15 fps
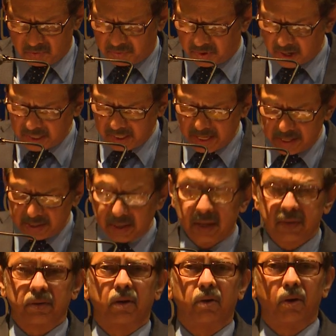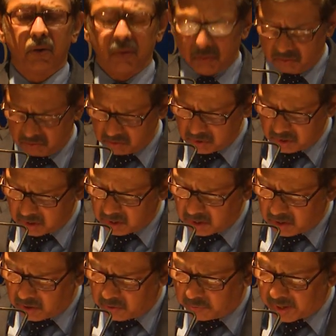48 years ago,
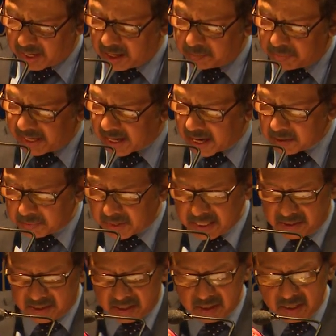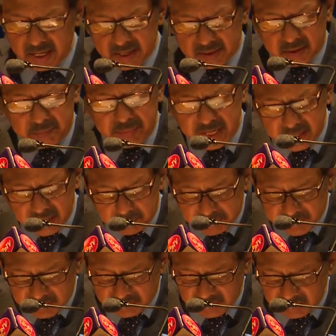when I began my journey as a media
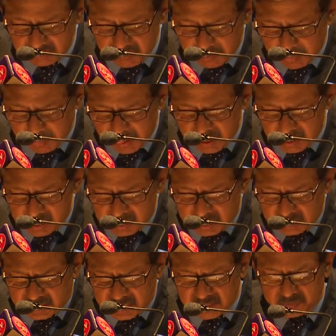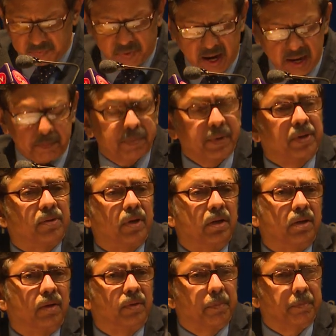person, just 5%
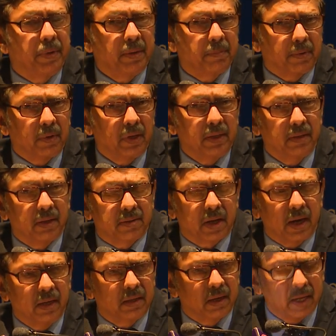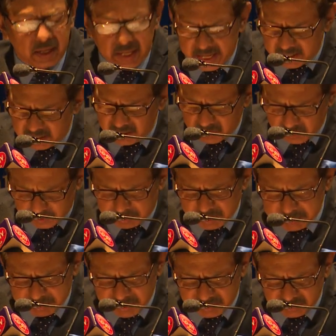of the people in this country read
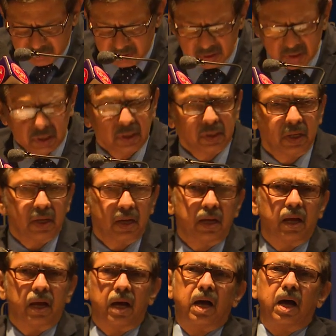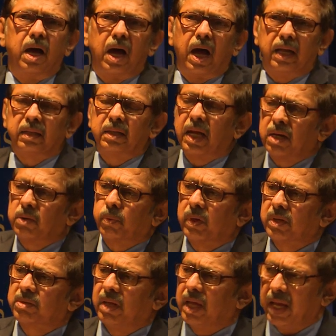newspapers. And that
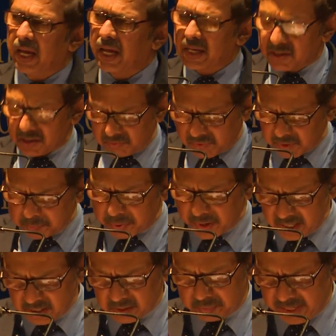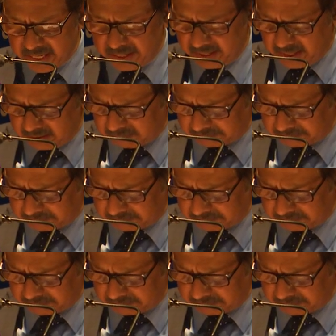was the age of the print media.